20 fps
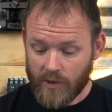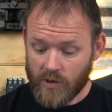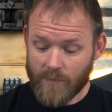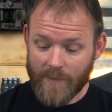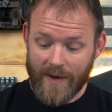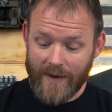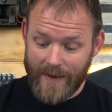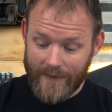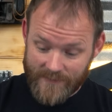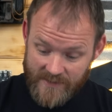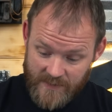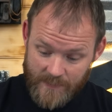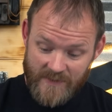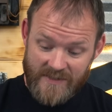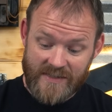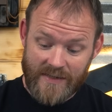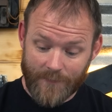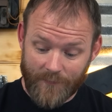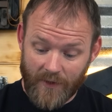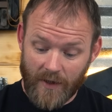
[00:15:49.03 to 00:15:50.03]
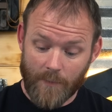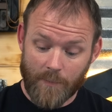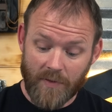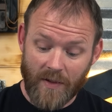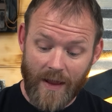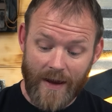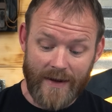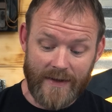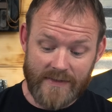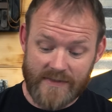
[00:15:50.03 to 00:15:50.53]
You might have specific
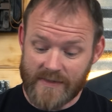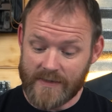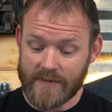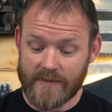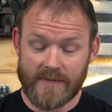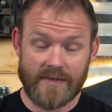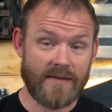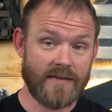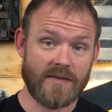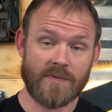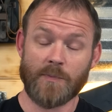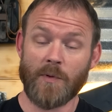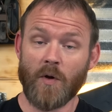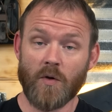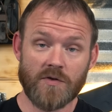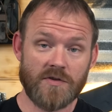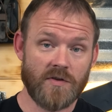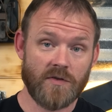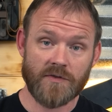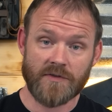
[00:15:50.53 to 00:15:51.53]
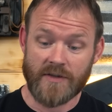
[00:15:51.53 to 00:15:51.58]
appliances, disposal,